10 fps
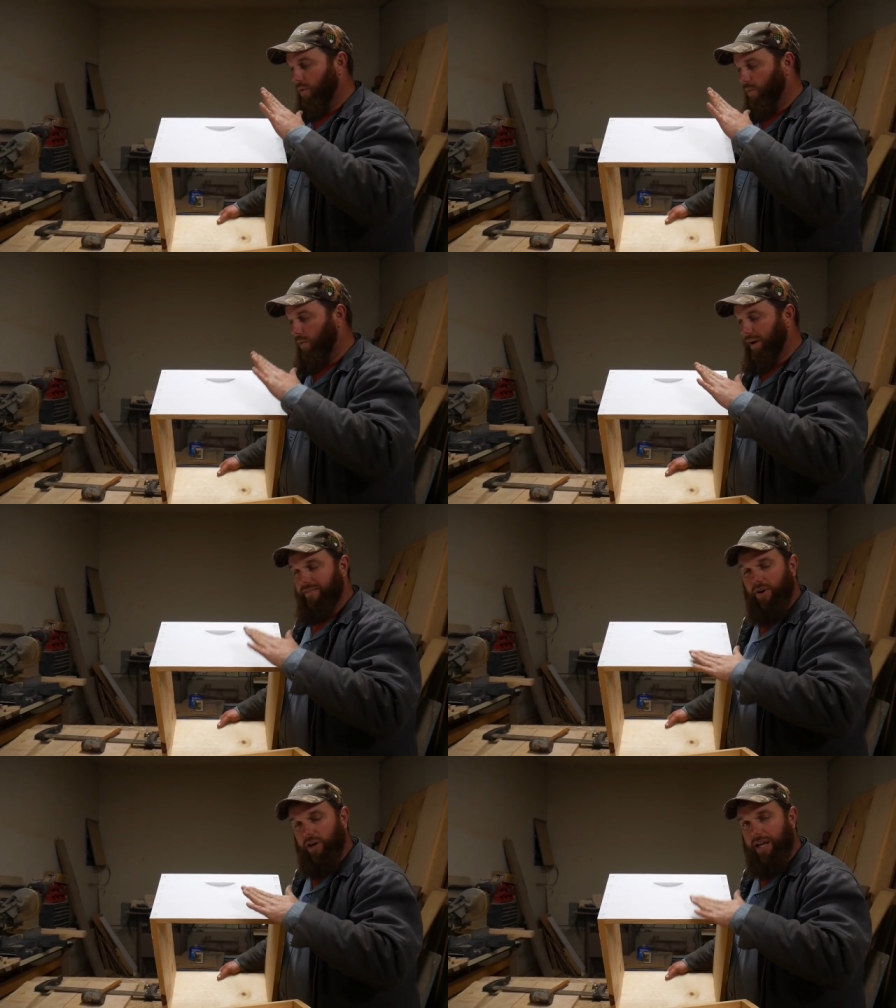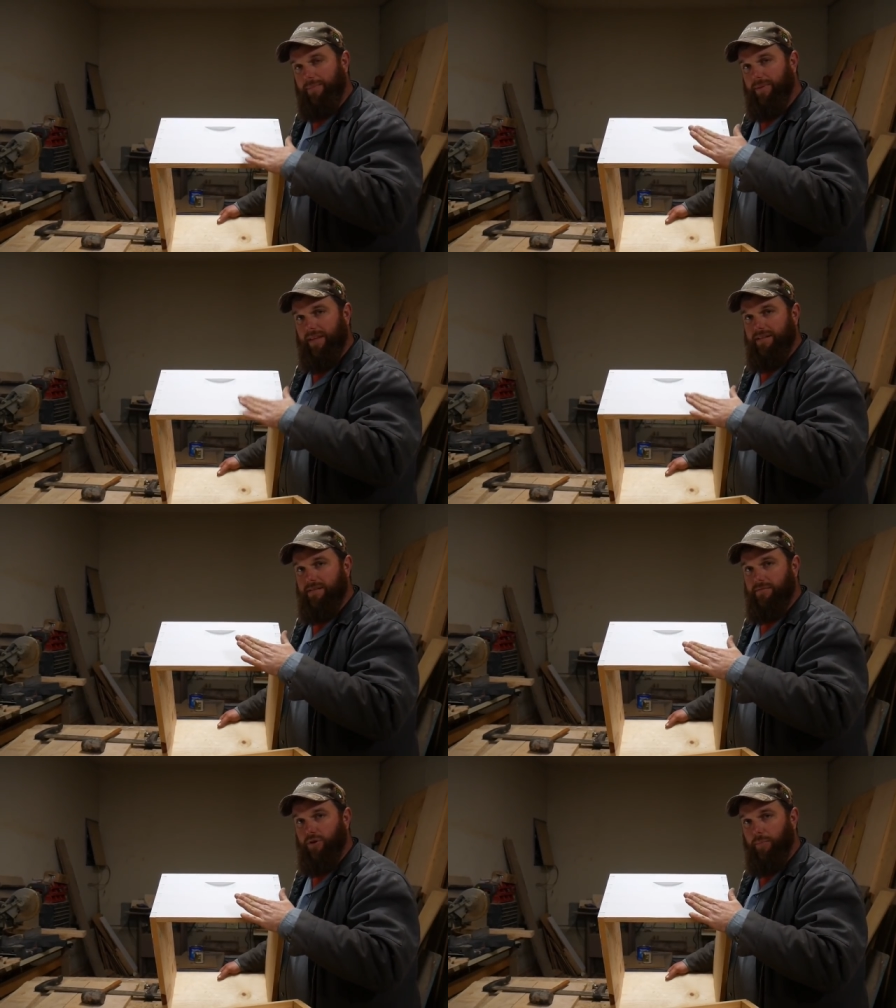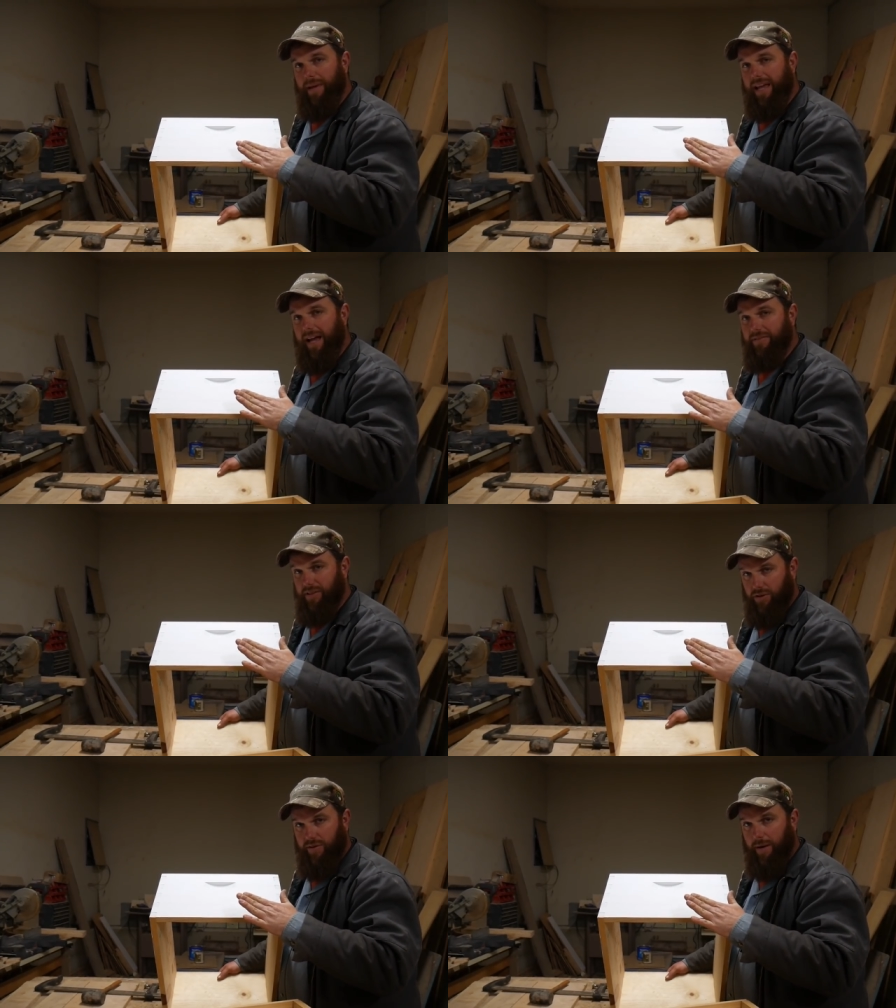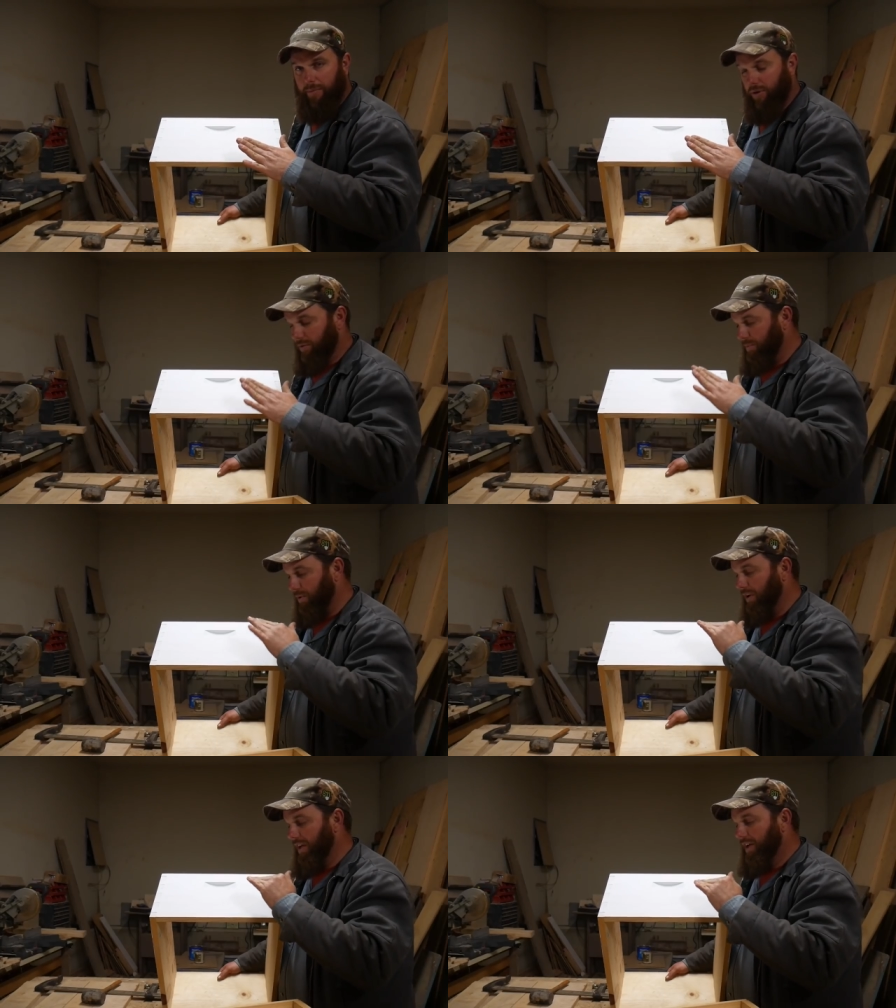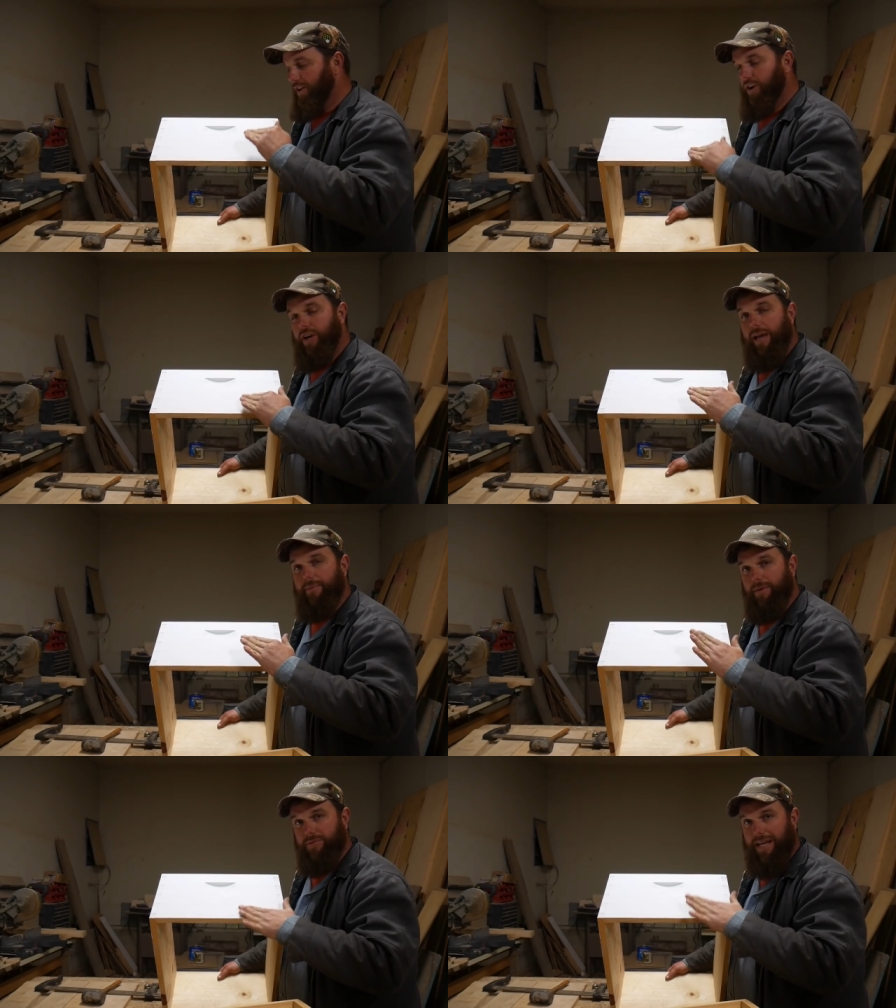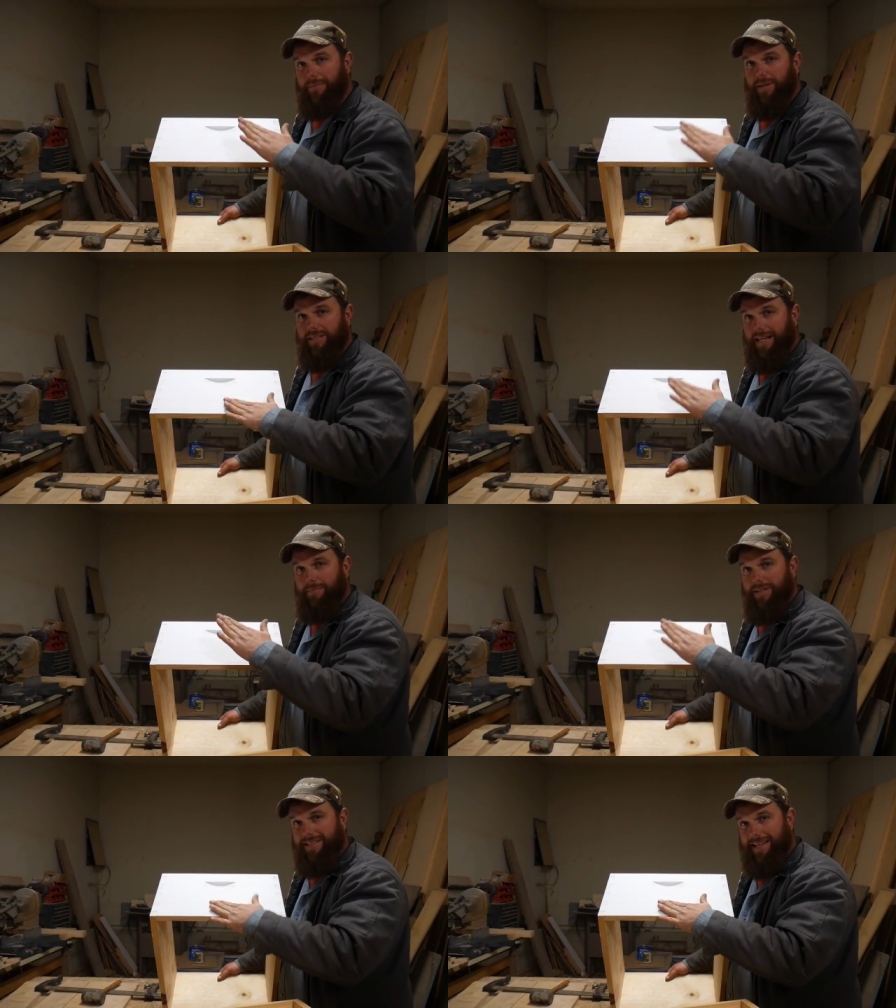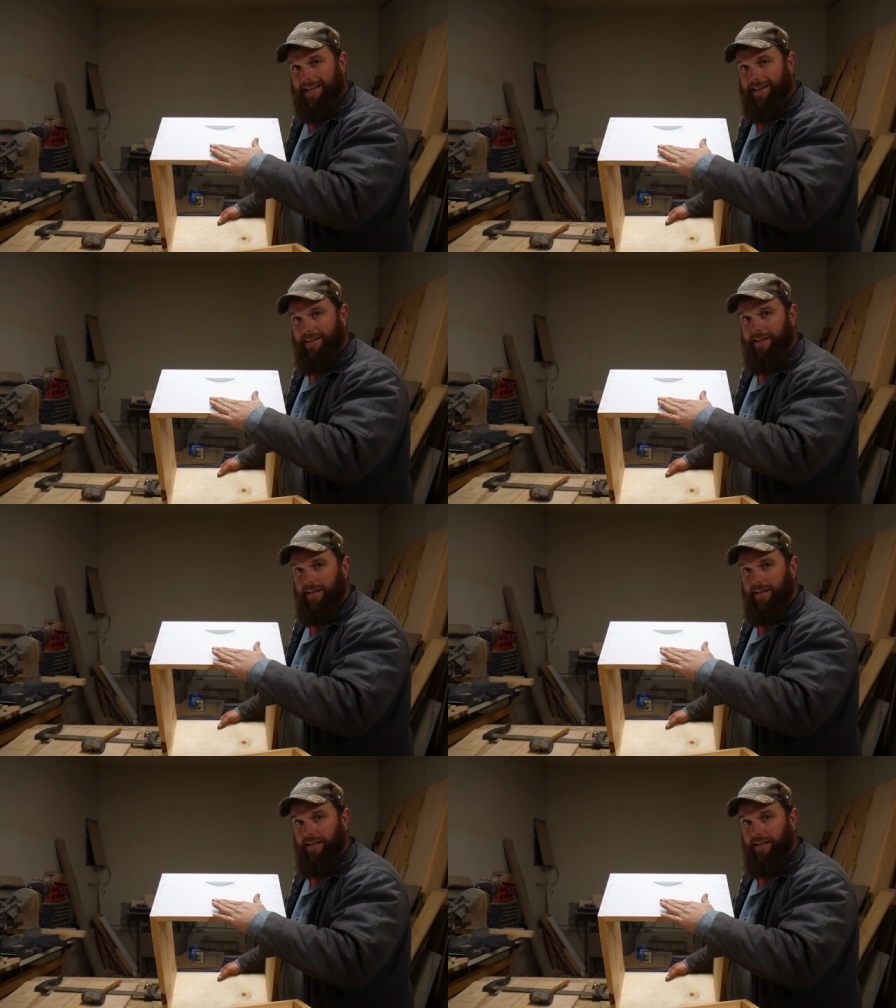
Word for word: if you're keeping these, your beehives and you've got multiple, you're keeping them side by side by side,